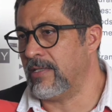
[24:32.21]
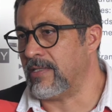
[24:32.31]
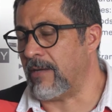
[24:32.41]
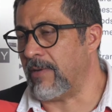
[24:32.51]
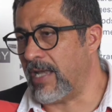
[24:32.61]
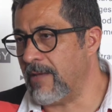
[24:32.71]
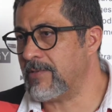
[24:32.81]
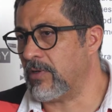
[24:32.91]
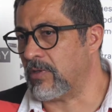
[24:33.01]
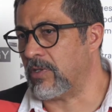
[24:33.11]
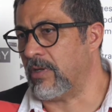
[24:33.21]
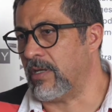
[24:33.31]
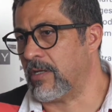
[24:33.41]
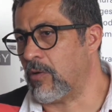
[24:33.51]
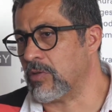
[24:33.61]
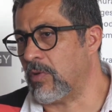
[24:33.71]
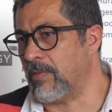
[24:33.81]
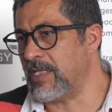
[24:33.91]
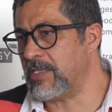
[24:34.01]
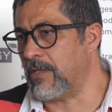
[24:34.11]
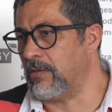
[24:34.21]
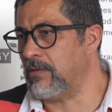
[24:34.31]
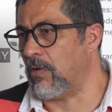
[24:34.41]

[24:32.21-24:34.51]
their beliefs of the cosmovision